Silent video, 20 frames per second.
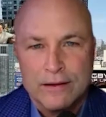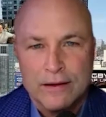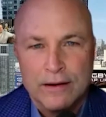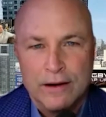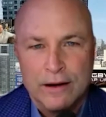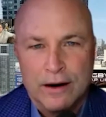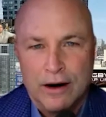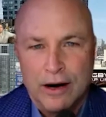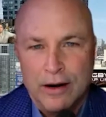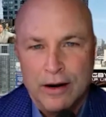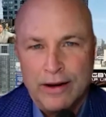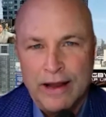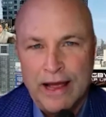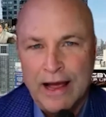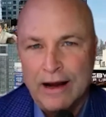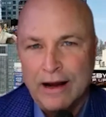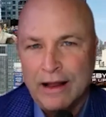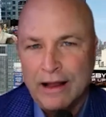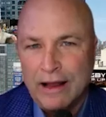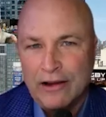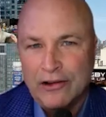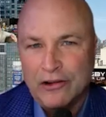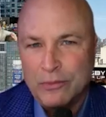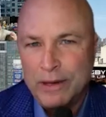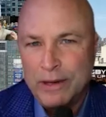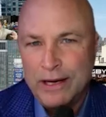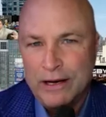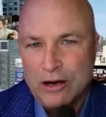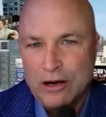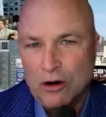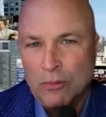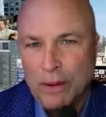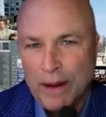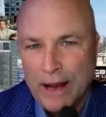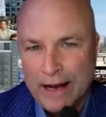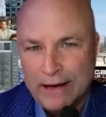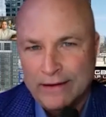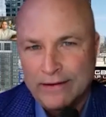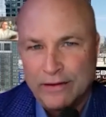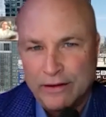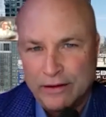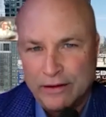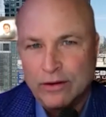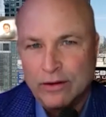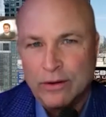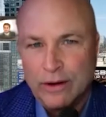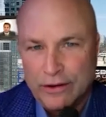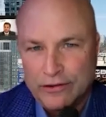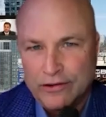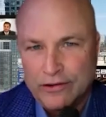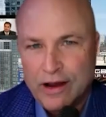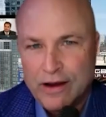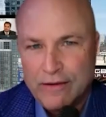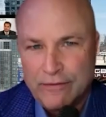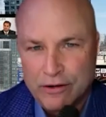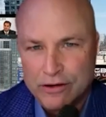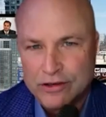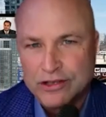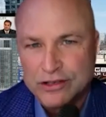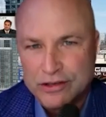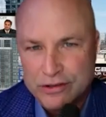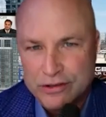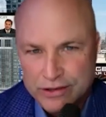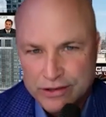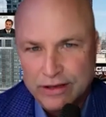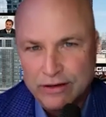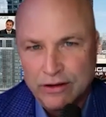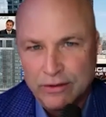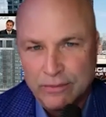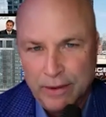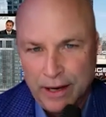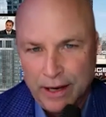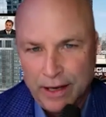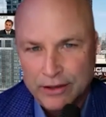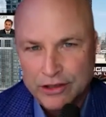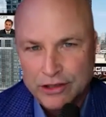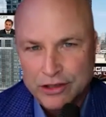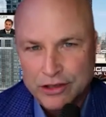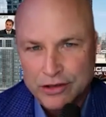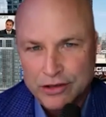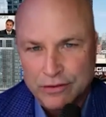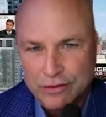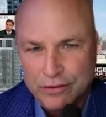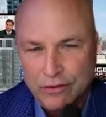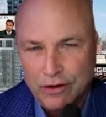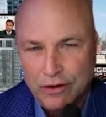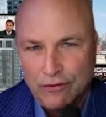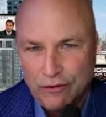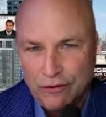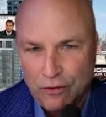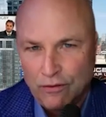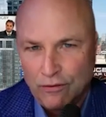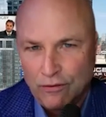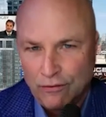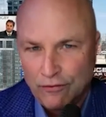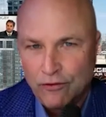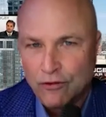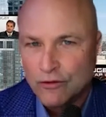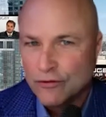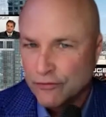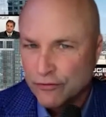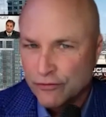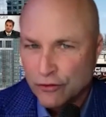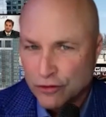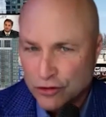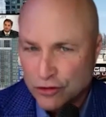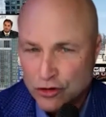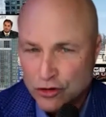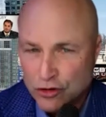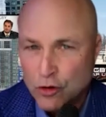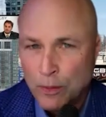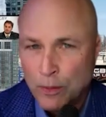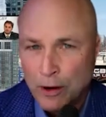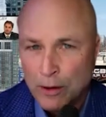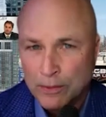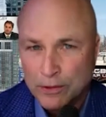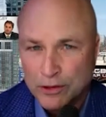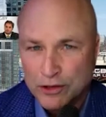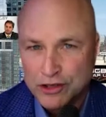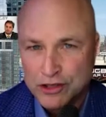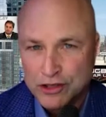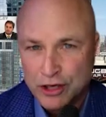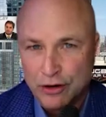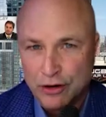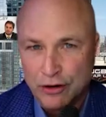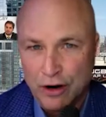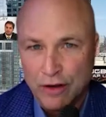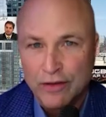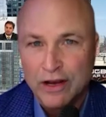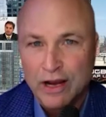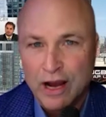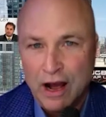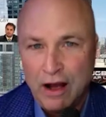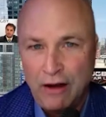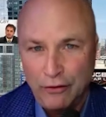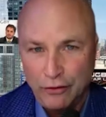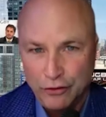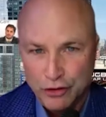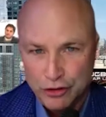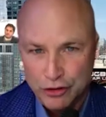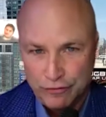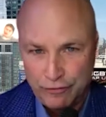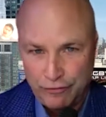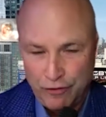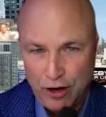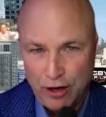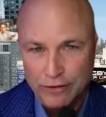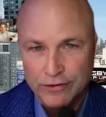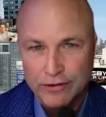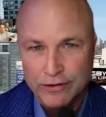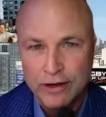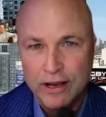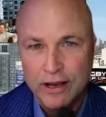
All right. And that allows me to go back to the USA versus New Zealand match for 2 purposes here on the college front.